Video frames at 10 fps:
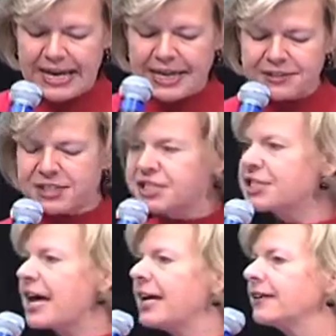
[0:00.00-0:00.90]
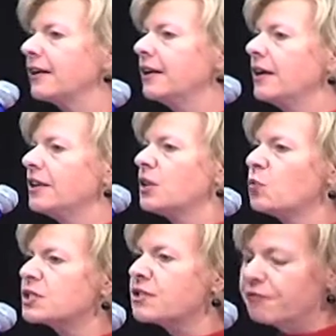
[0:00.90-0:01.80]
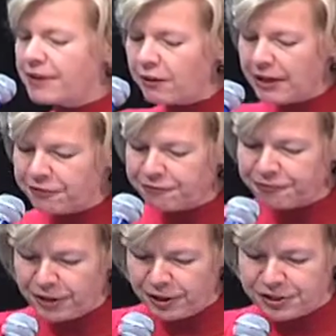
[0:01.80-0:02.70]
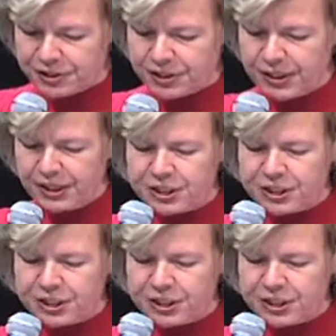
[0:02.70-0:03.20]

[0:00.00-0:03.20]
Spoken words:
in the state that was the very first